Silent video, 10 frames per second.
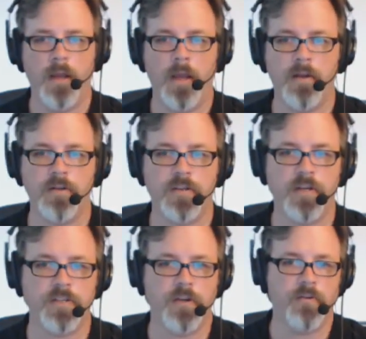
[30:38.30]
there's
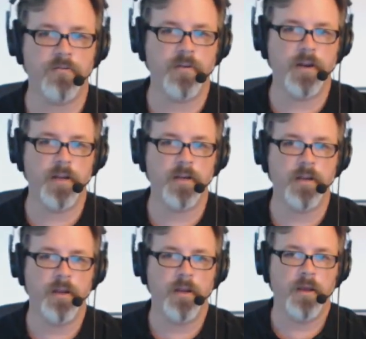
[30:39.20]
also, you'll find
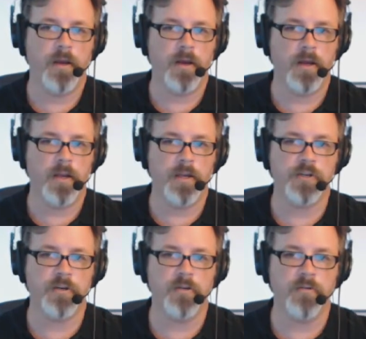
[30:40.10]
uh, in
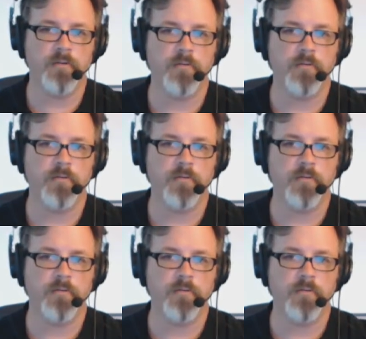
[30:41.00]
addition to the,